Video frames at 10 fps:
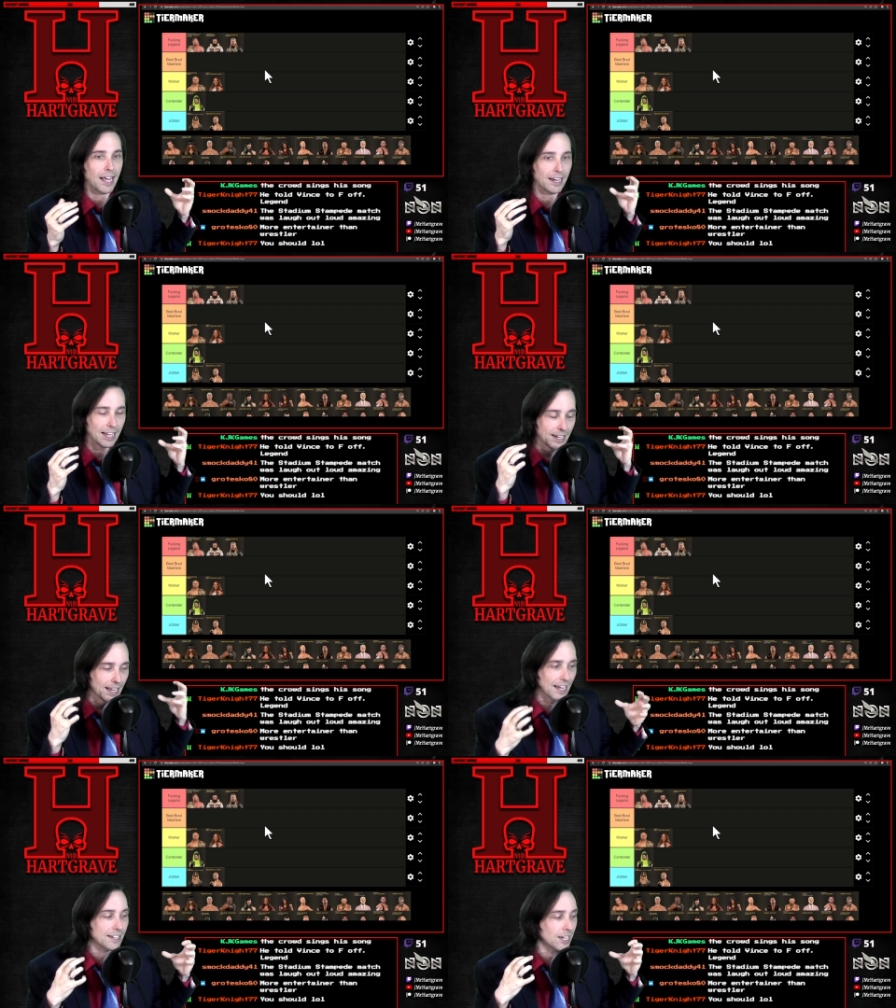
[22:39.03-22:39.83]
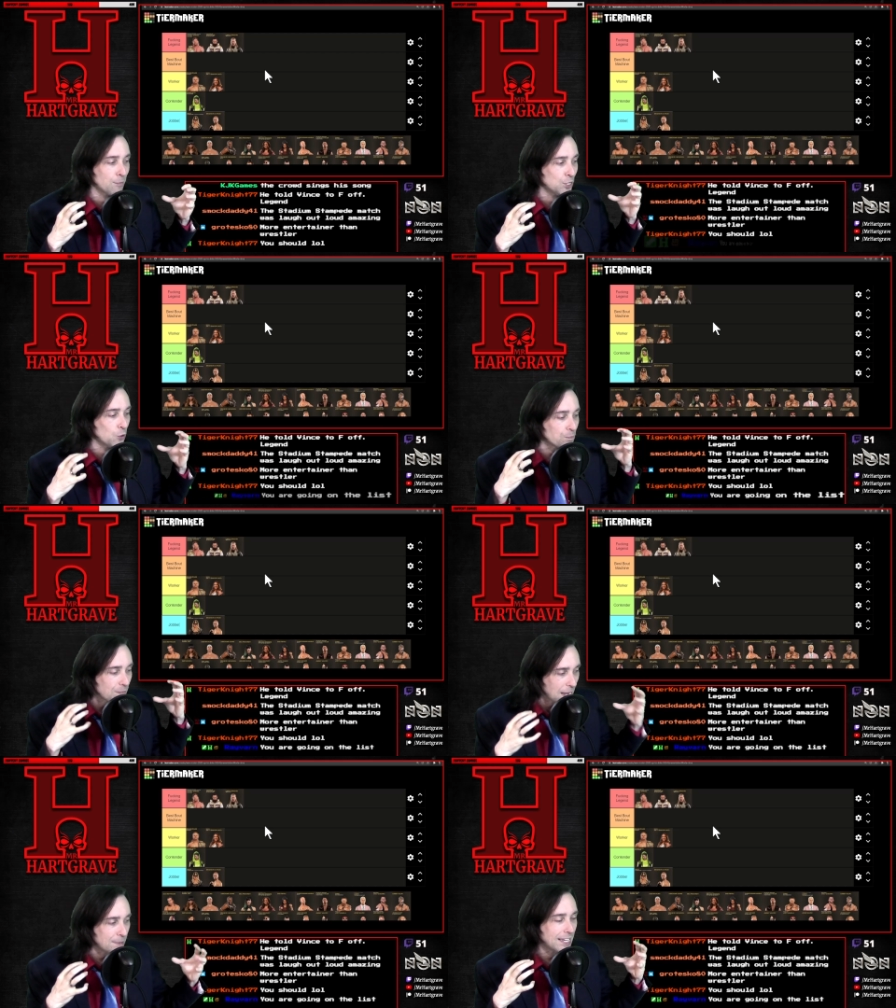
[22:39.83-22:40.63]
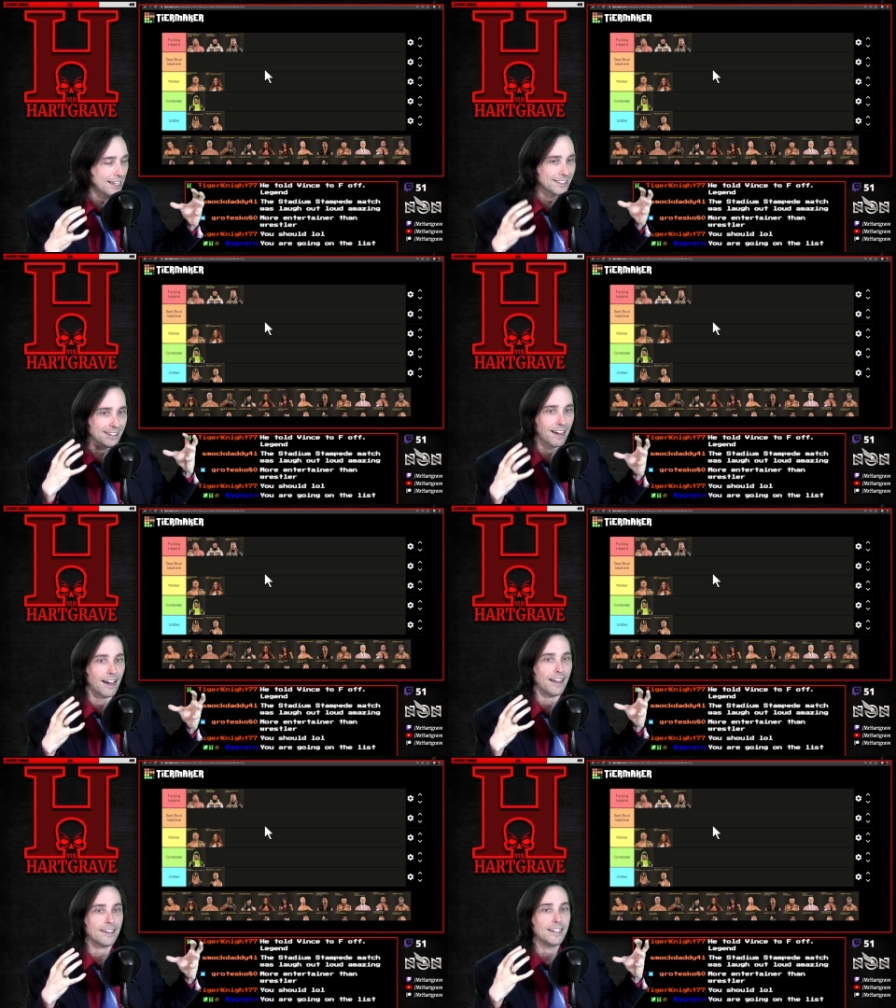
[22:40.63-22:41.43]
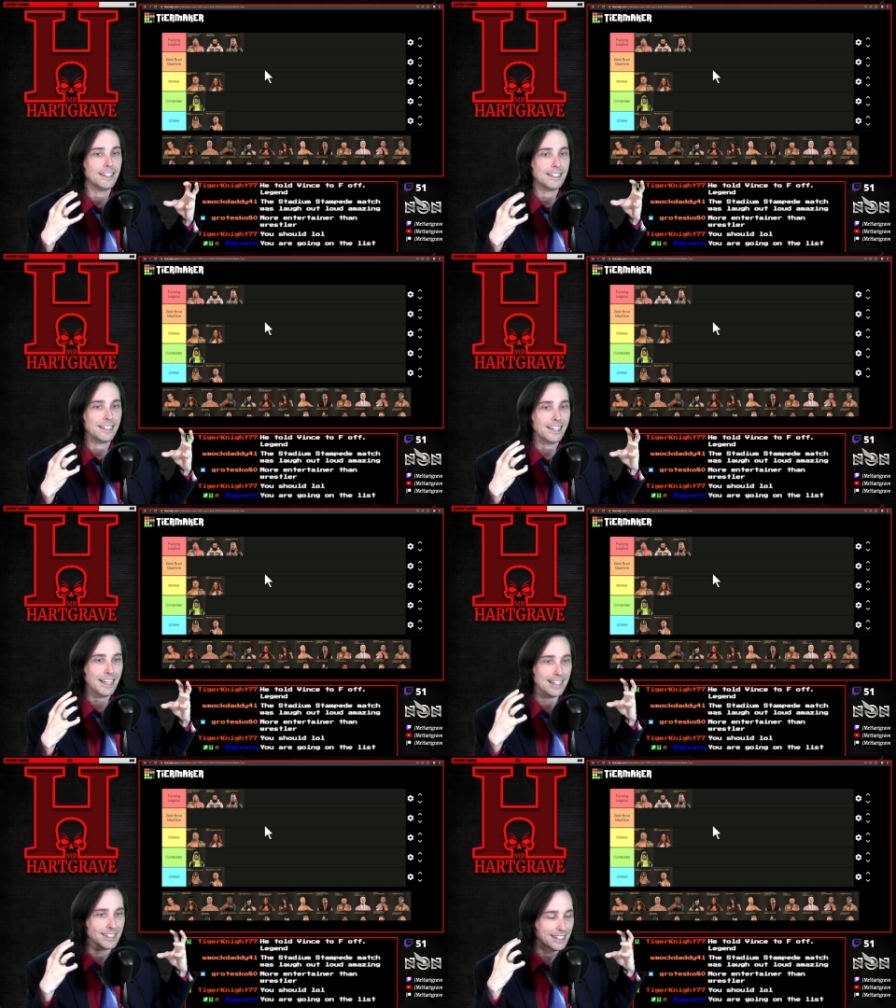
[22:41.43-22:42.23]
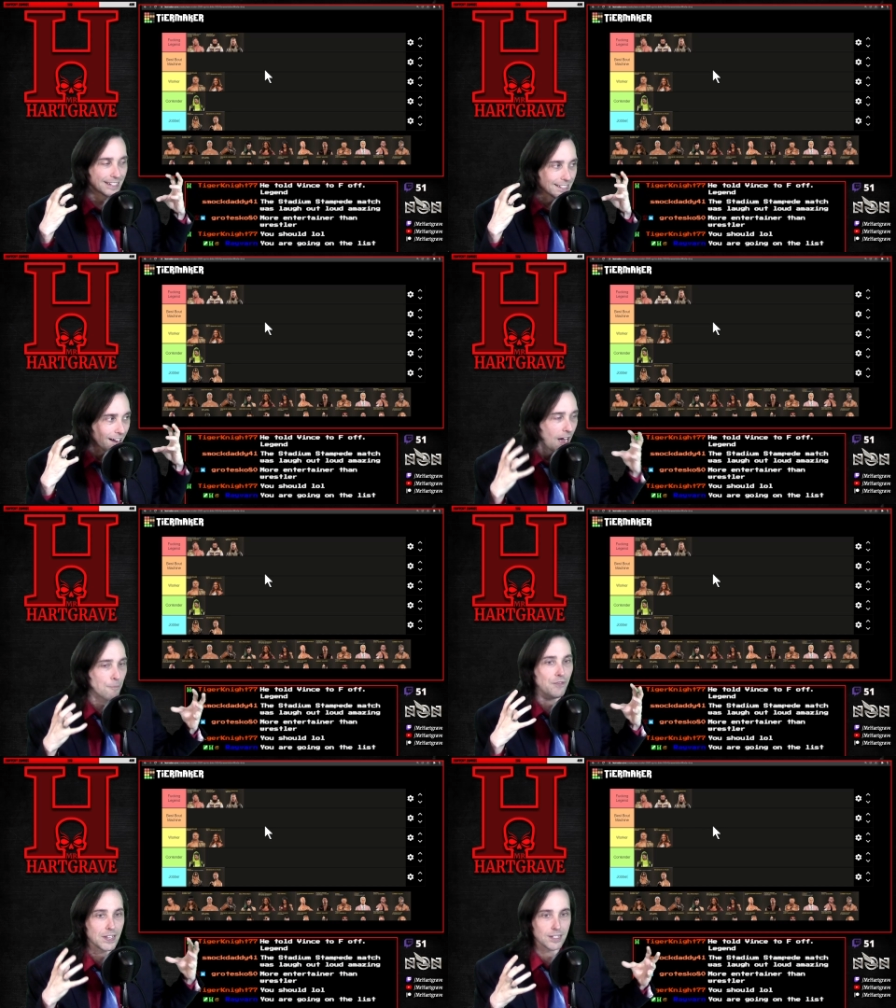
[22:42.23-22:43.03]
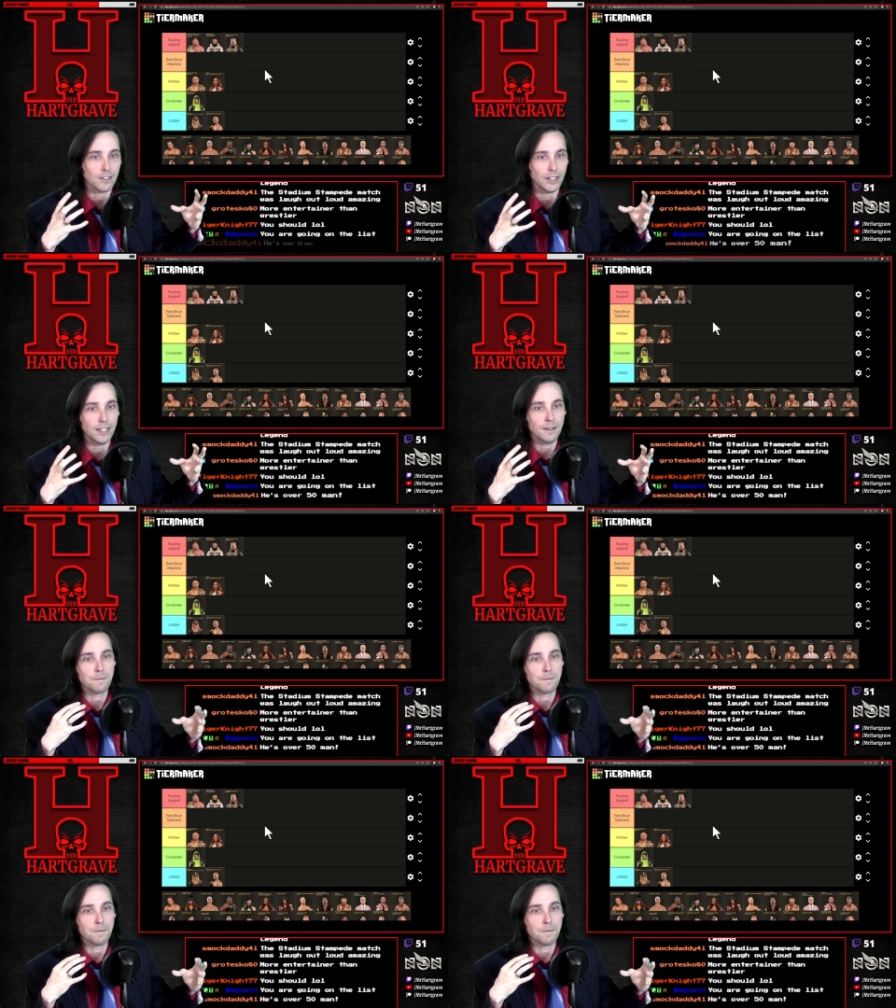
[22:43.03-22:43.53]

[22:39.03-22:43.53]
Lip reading: And in AEW, maybe he's not his top physically.